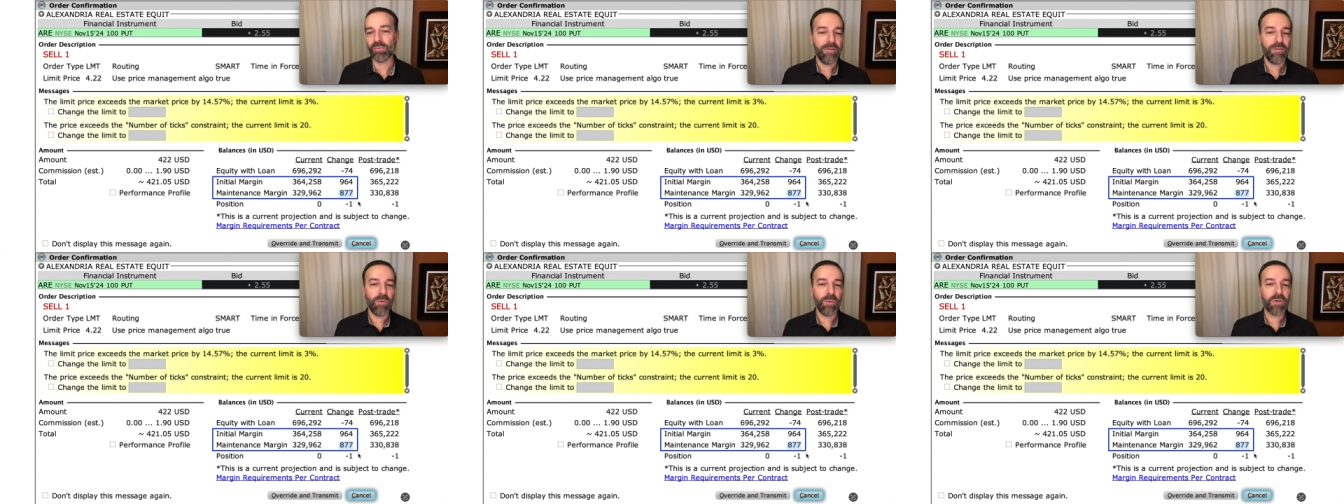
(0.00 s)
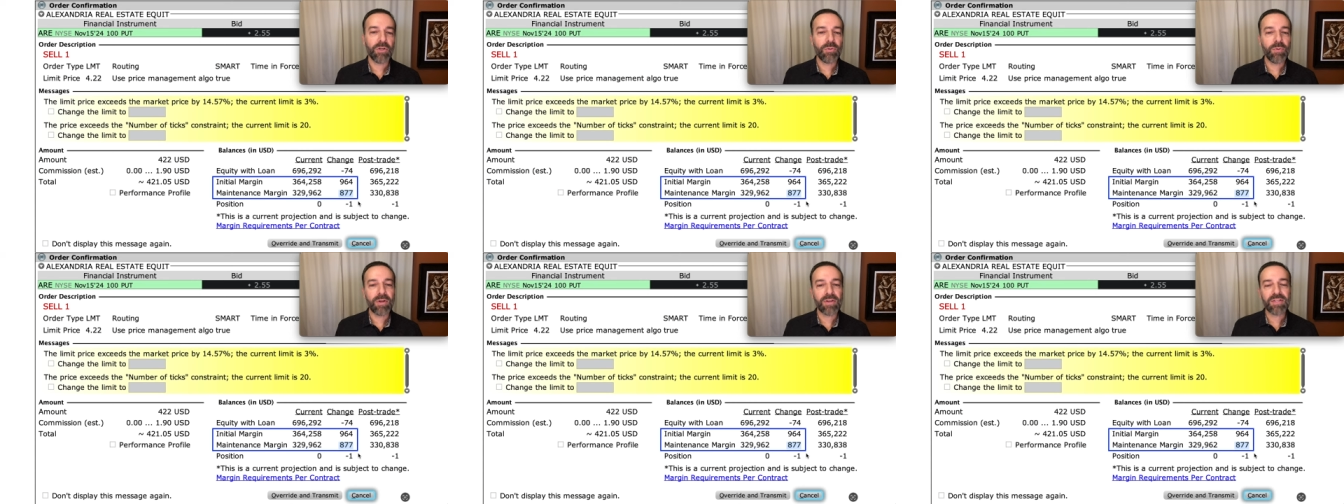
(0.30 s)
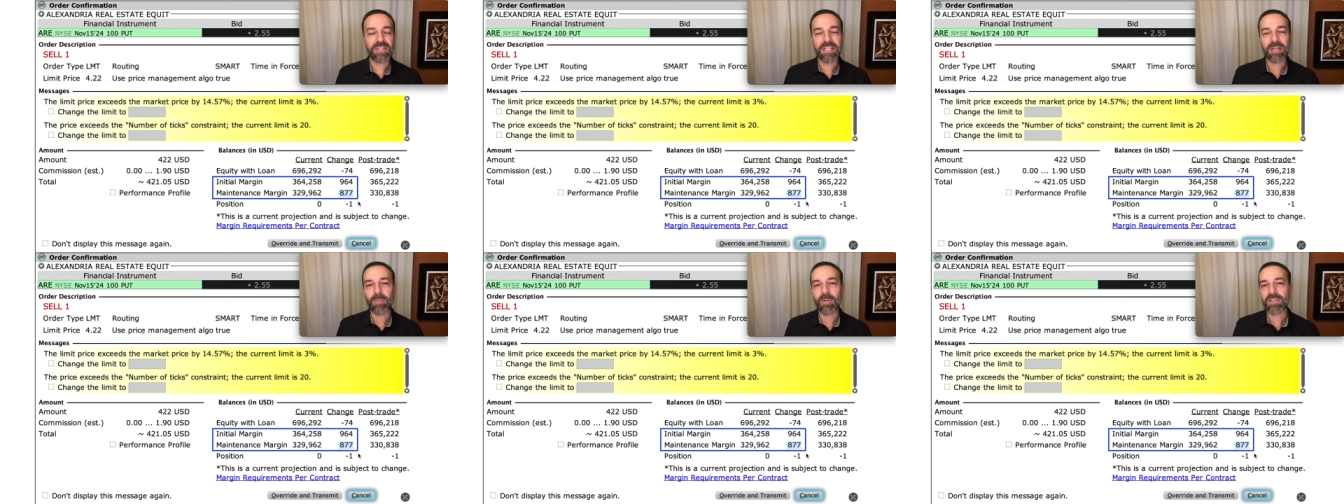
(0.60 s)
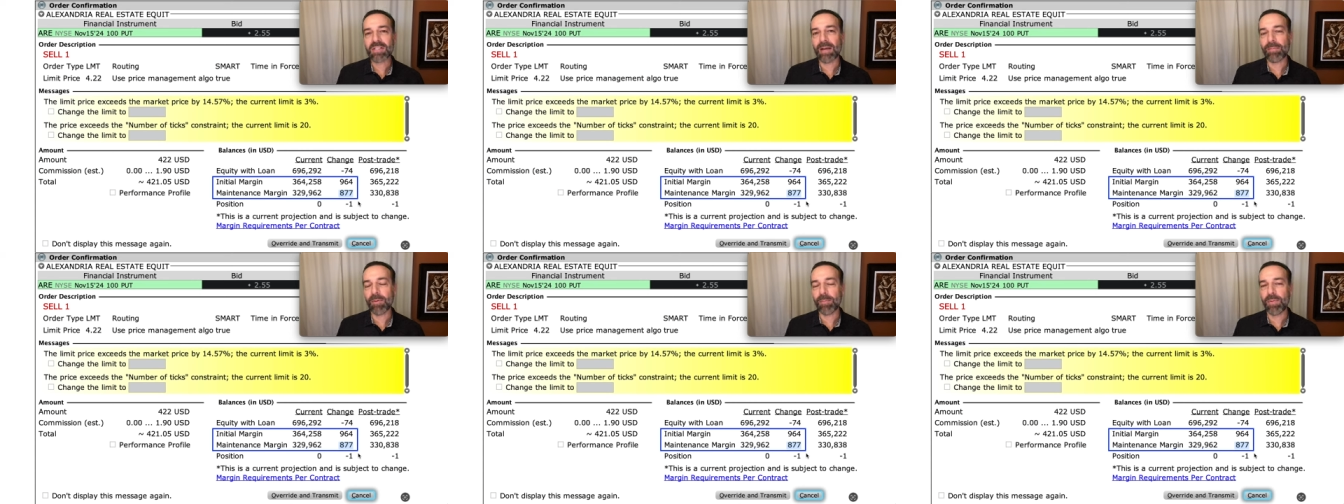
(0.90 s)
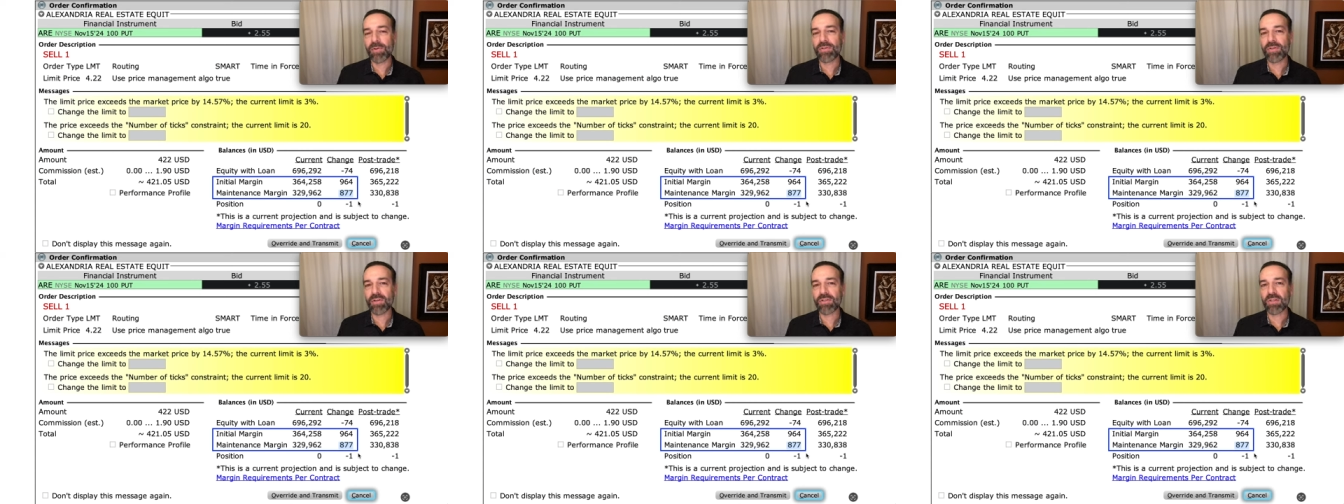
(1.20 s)
If you want to do a similar type of
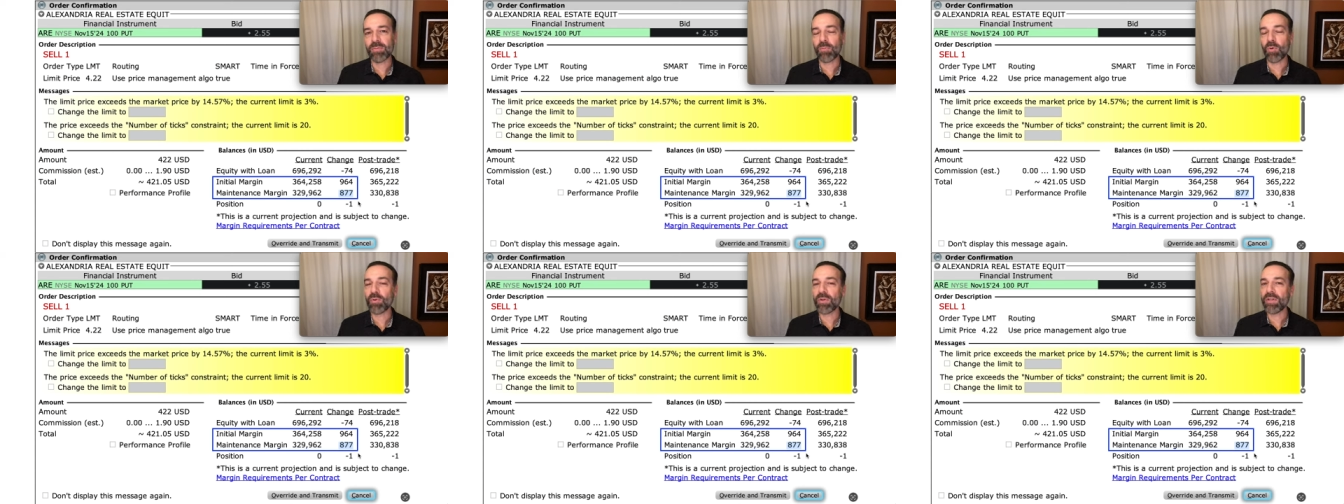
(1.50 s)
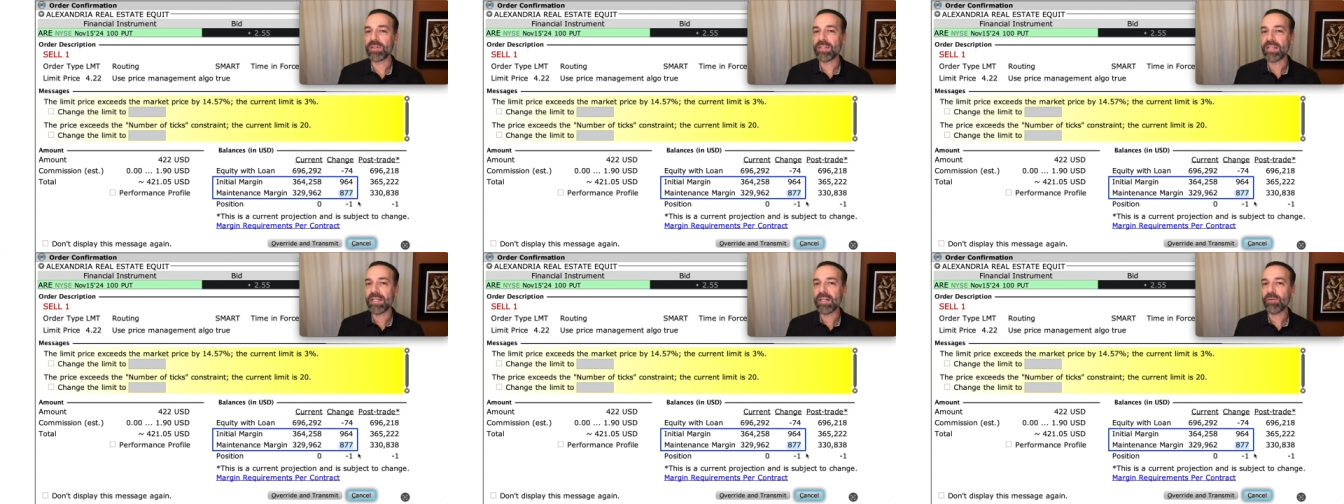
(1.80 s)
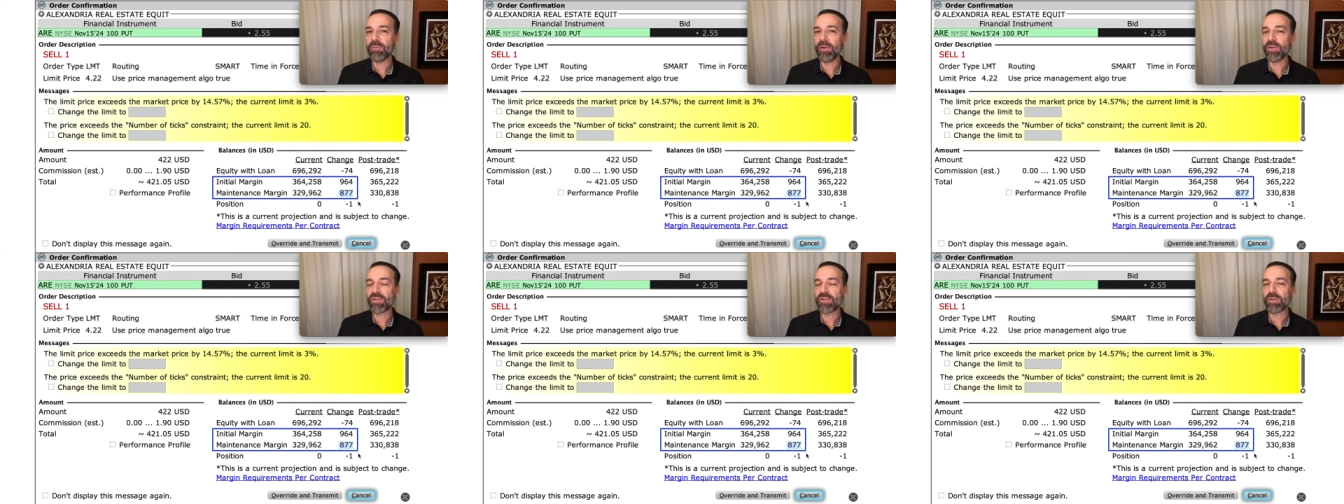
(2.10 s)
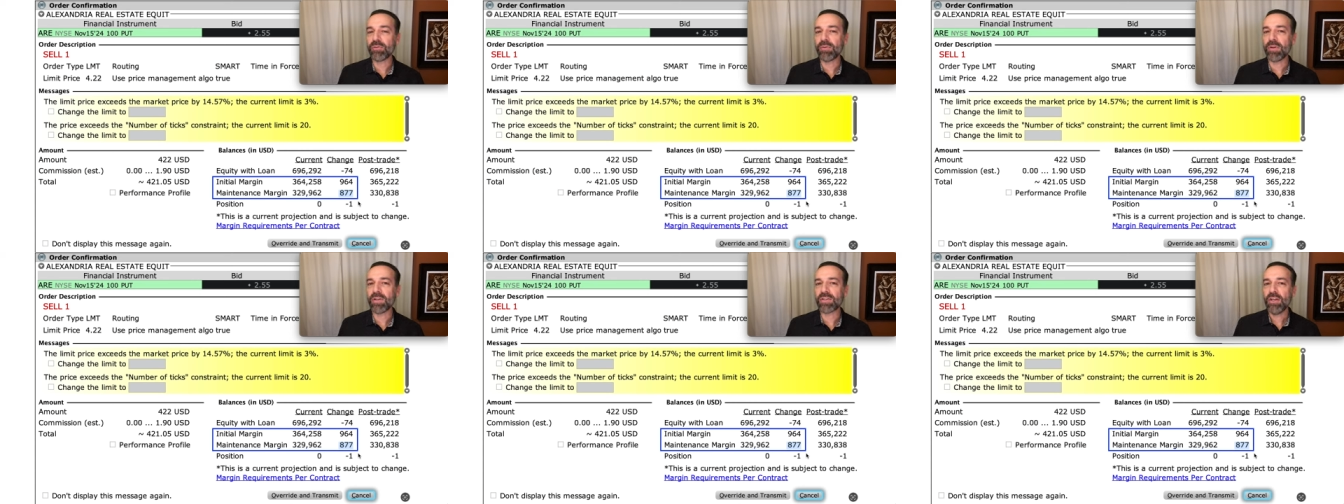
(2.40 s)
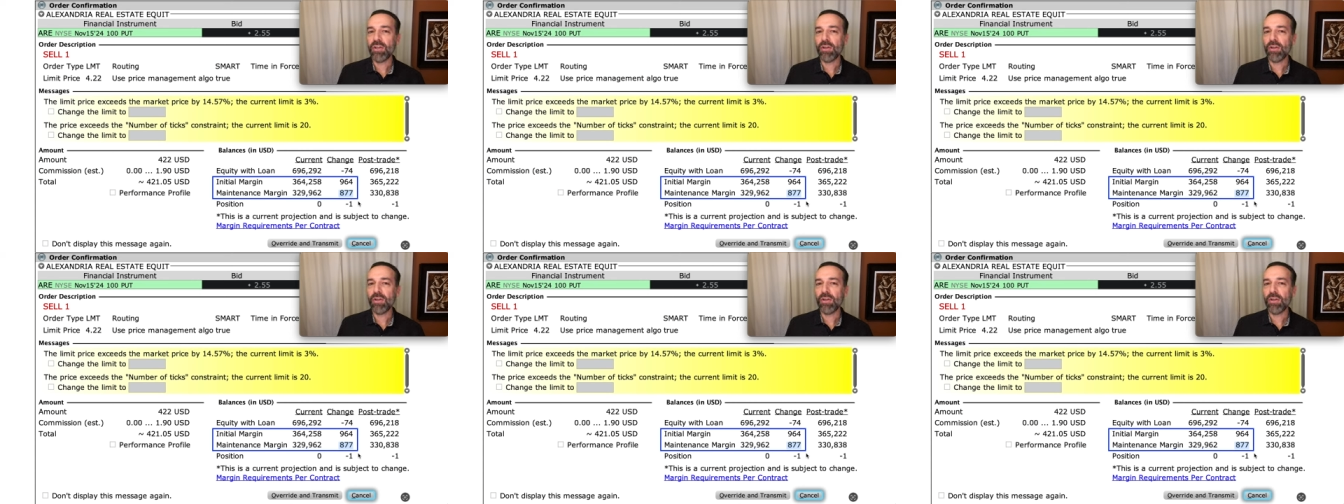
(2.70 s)
position more to decrease your risk,